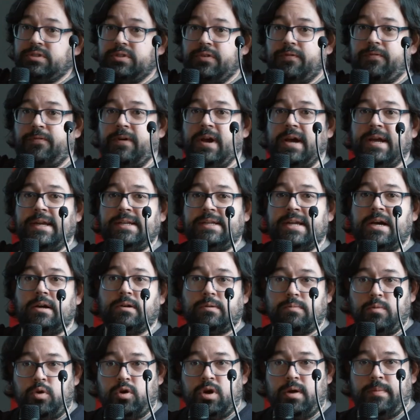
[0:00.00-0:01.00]
to find
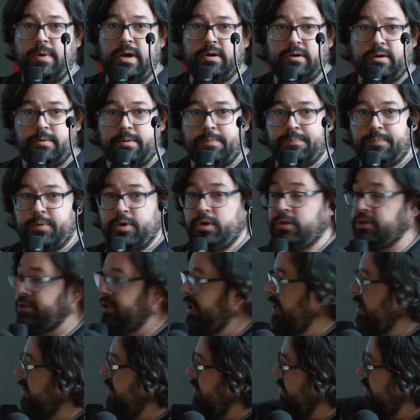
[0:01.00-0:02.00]
out more about our
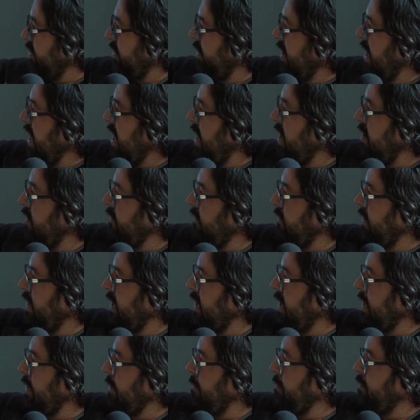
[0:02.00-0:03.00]
project, you have
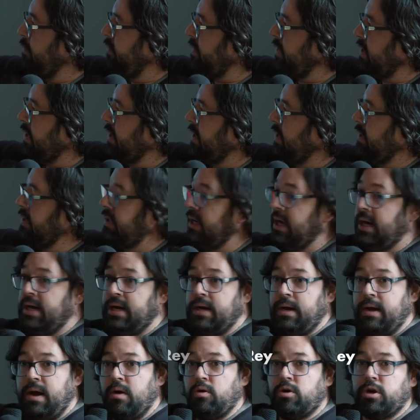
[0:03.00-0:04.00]
our
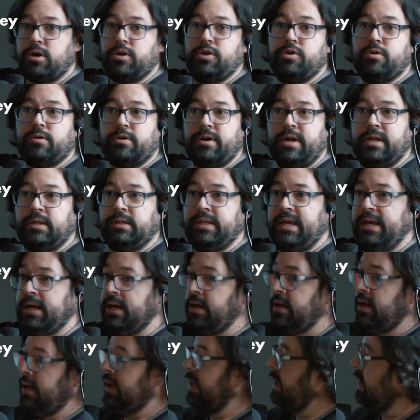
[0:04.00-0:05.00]
URL
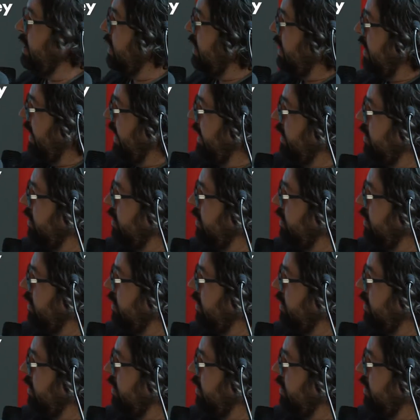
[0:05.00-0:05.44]
there, and